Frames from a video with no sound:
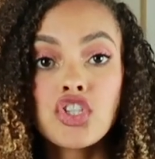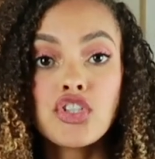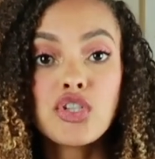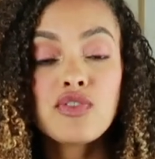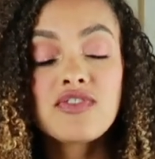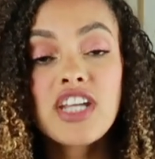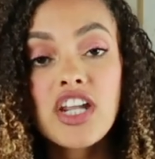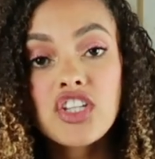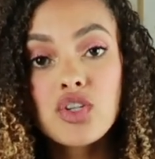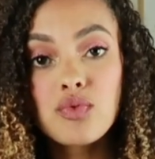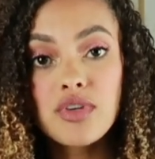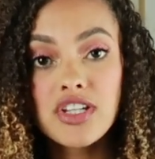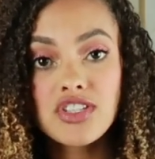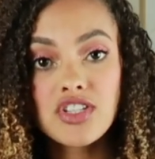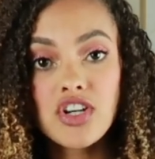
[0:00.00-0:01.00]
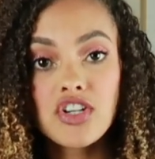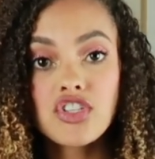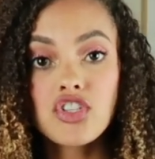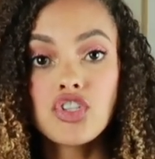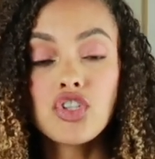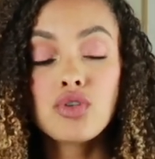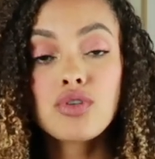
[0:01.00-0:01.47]
You've done your
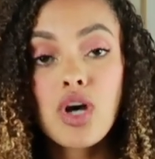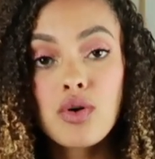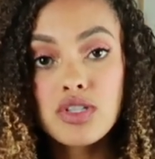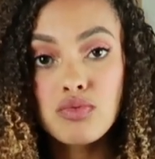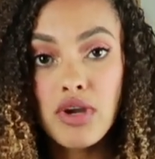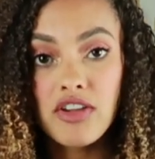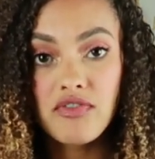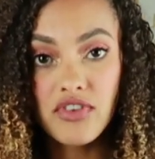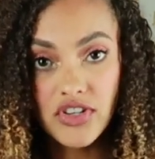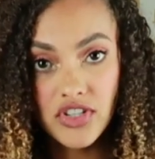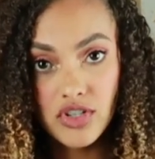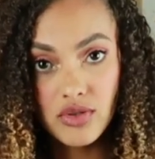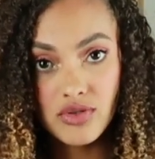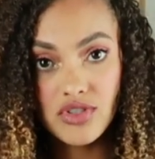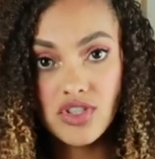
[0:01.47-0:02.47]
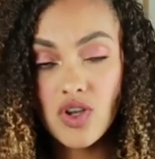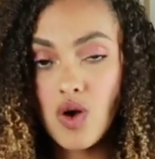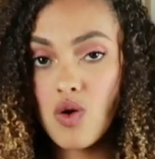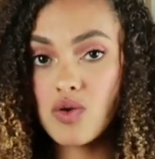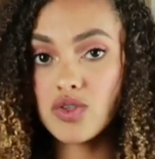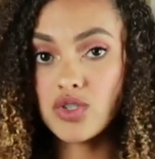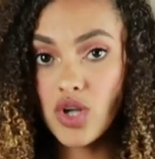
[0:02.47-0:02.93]
research, you know what's right for you,
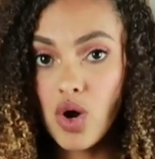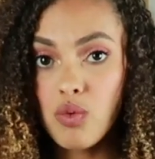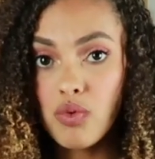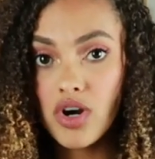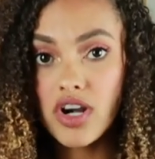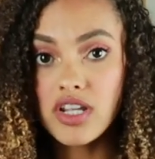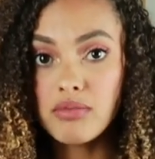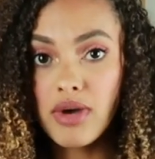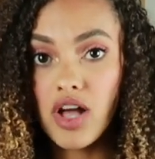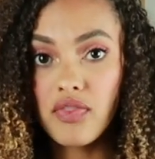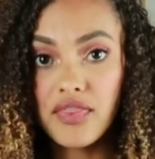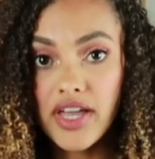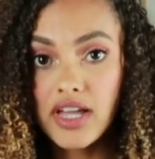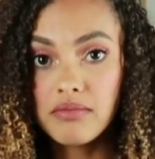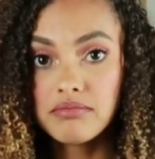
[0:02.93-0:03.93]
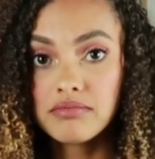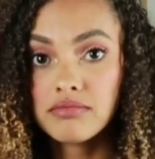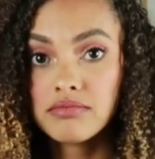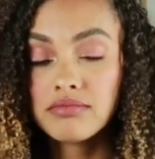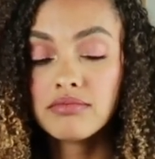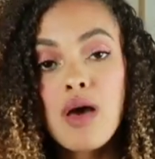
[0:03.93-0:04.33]
so don't worry about them.